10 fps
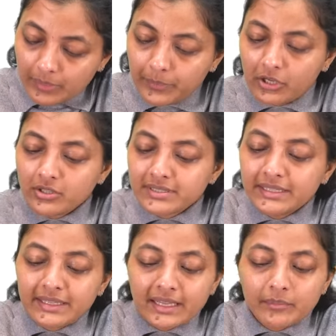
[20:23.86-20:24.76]
Because
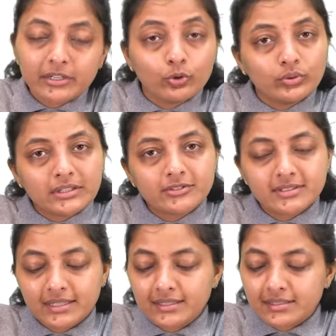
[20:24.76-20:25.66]
it came in two thousand
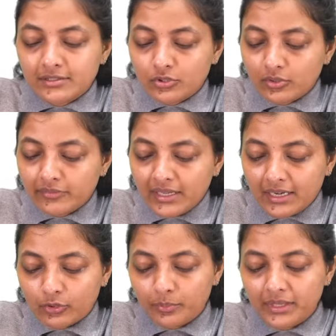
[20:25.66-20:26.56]
six, so we
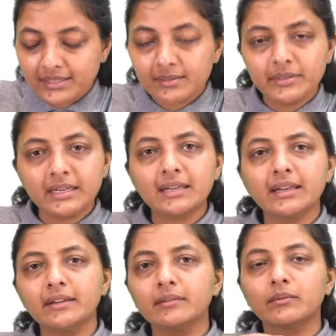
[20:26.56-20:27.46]
had to make some
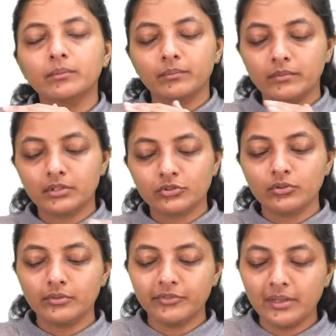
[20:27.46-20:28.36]
deadline.
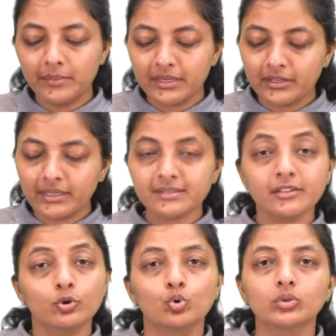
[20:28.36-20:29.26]
So we made it as a
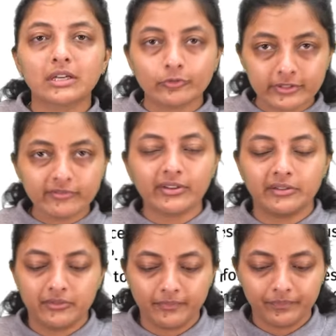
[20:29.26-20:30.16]
two thousand
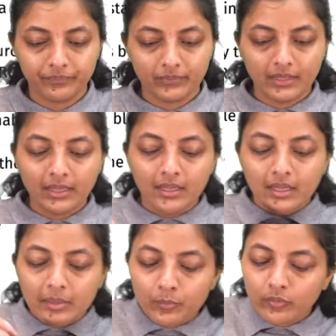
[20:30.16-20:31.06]
five.
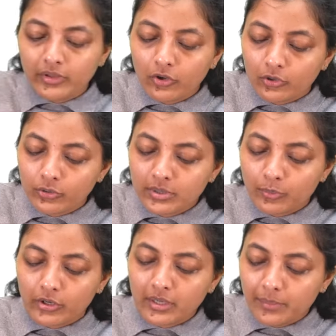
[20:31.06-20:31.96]
Moving on to the
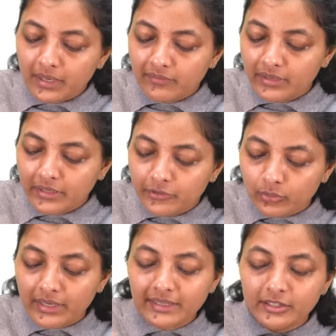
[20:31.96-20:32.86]
body part, we need to
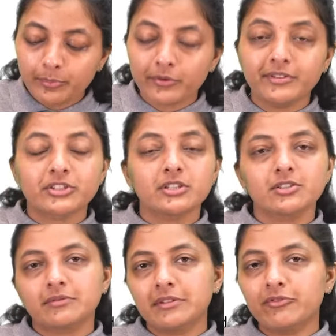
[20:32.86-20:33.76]
write the
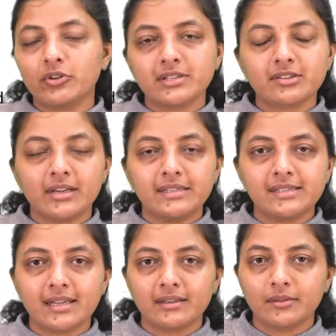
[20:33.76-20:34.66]
provisions of the Forest
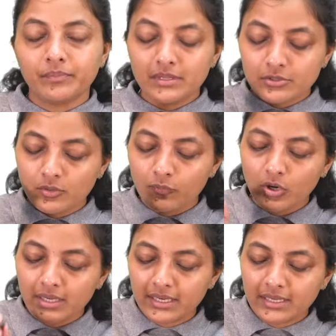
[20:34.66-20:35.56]
Rights Act. So
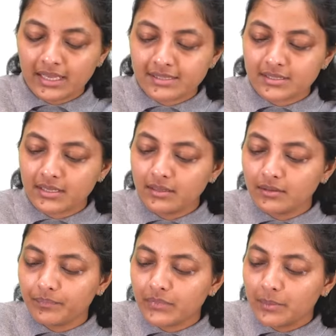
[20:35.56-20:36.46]
what it has done,
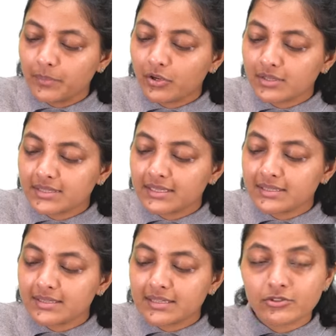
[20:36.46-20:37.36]
because it
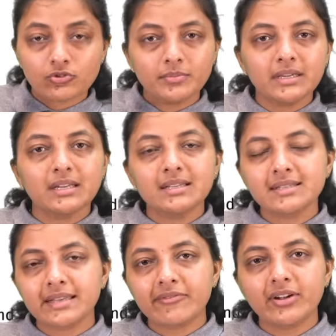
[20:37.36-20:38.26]
is instrumental in
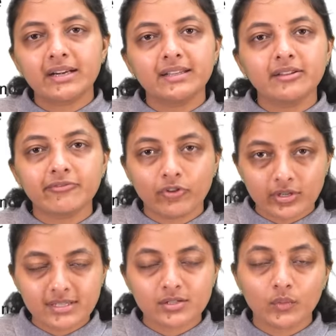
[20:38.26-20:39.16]
safeguarding the
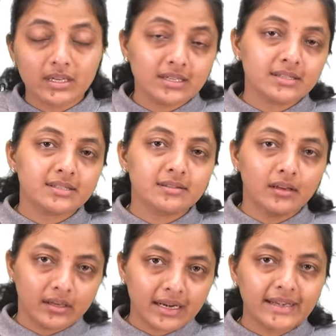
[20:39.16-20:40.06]
forest dwellers'
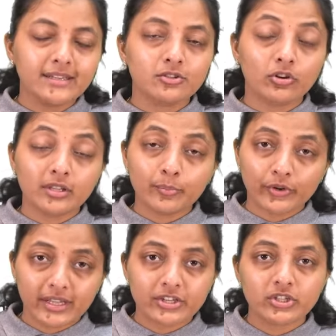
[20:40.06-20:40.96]
rights or the
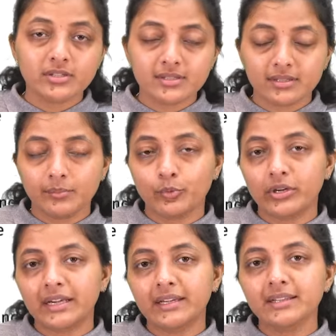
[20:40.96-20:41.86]
protection,
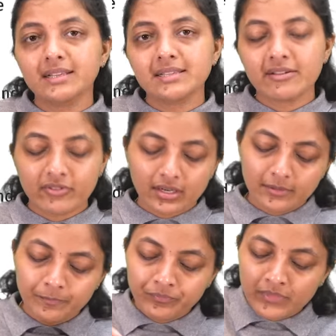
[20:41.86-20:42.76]
protecting the safeguard.
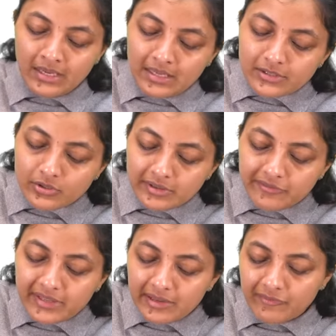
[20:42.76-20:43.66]
So the
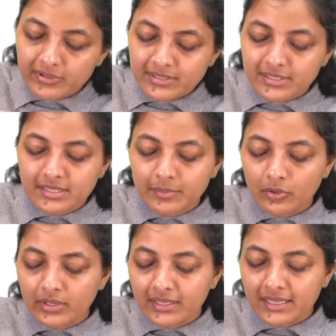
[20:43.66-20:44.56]
very first is
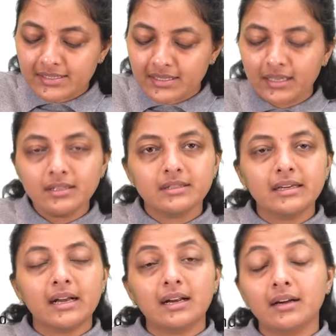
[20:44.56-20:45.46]
about it has done
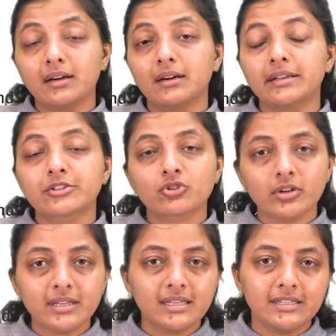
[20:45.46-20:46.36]
the uh,
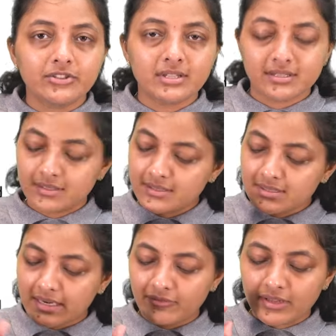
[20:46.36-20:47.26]
historical injustices
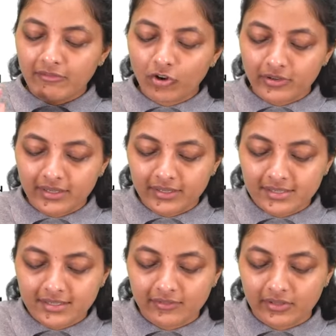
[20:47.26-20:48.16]
that we have already
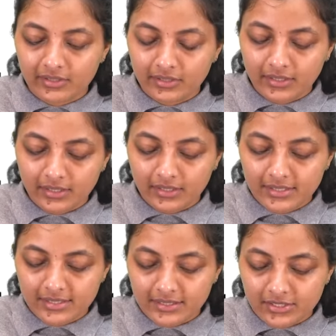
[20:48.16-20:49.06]
discovered, uh,
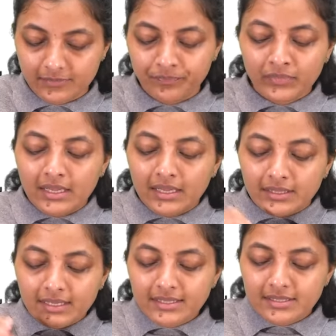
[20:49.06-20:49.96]
discussed.
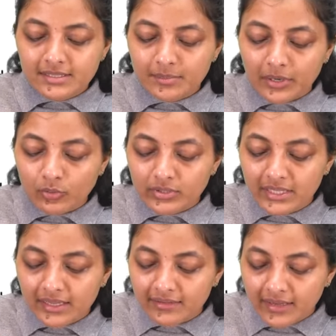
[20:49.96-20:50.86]
Next is about
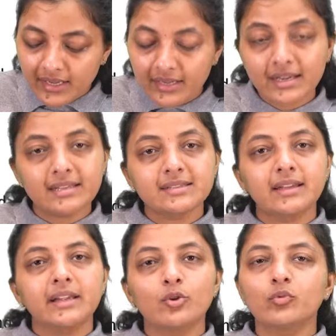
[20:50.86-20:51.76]
they recognize
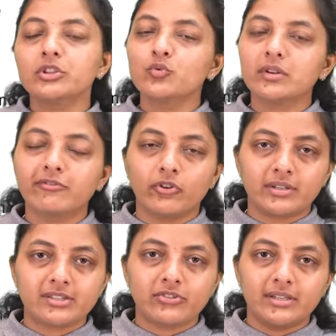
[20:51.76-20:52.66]
the individual
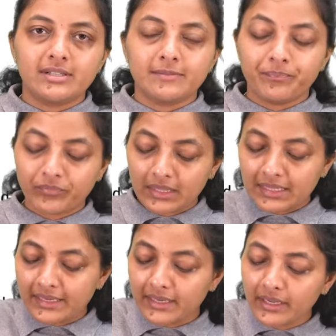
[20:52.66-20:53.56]
forest rights.
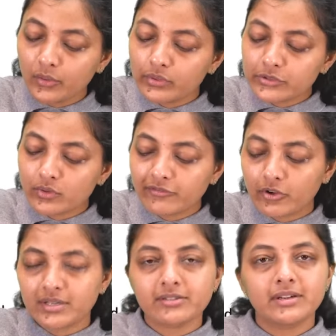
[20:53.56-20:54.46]
Like individual
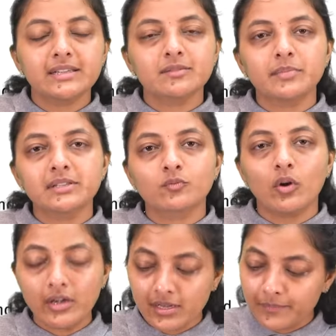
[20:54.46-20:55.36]
forest rights means
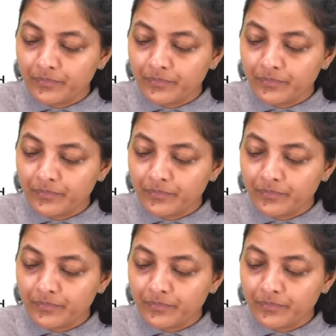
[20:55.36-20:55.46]
what?